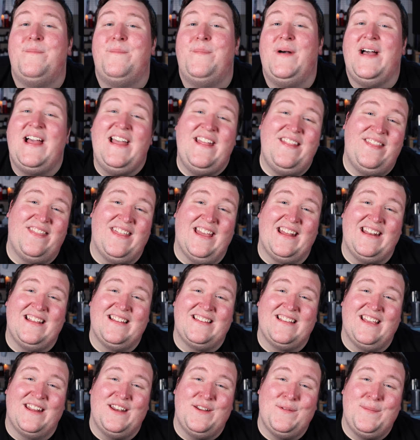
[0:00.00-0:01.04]
But that
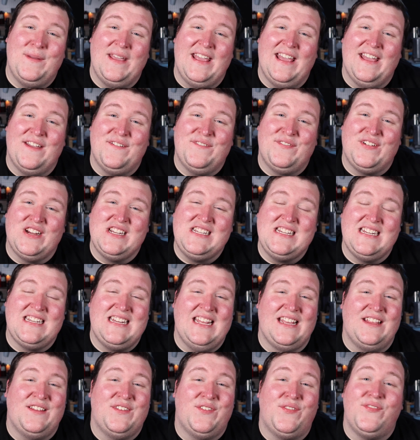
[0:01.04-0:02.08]
is gonna be it for
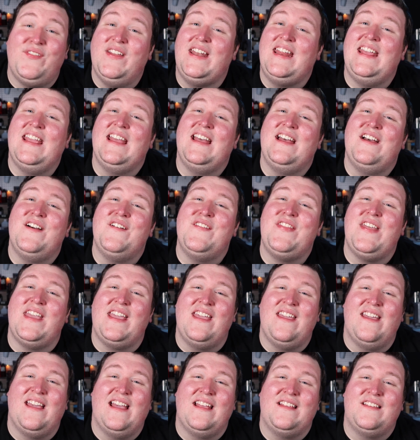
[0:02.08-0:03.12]
today's video.
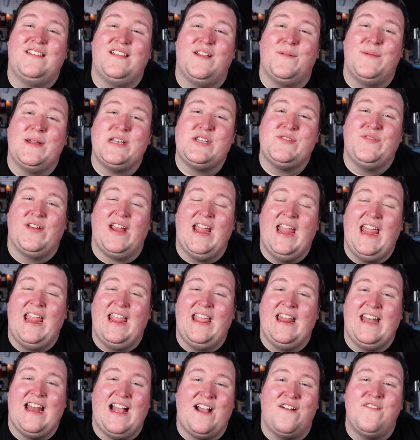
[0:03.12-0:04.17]
Thank you guys so much for
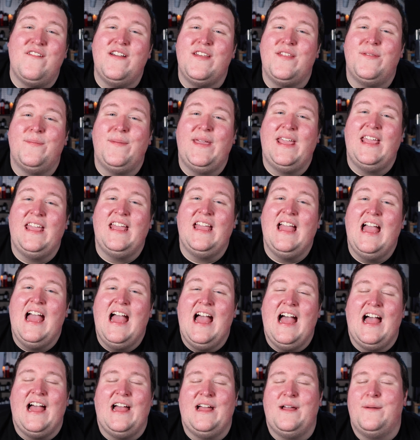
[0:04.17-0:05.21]
hanging out with me.
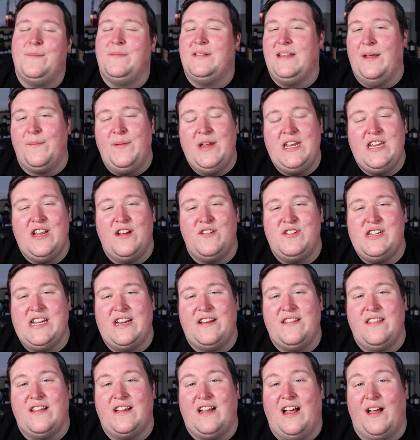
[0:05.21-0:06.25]
Let me know
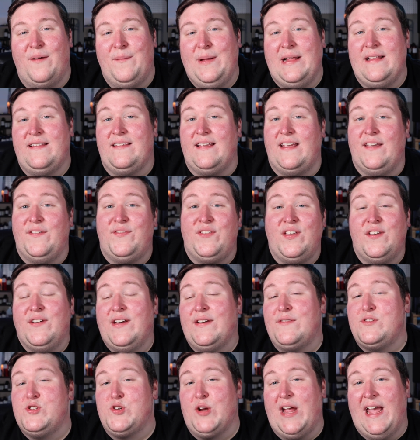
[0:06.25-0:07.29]
down in the comments if you
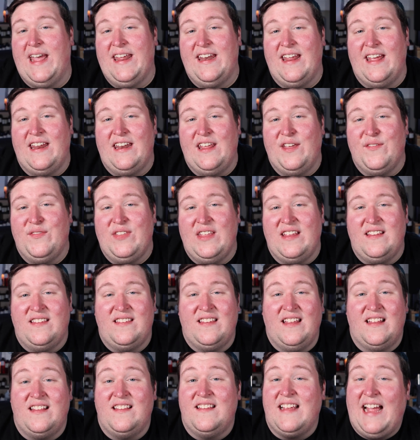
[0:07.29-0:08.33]
have tried any of these
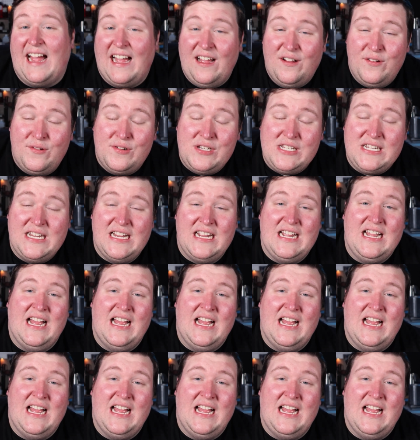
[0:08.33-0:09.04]
scents out,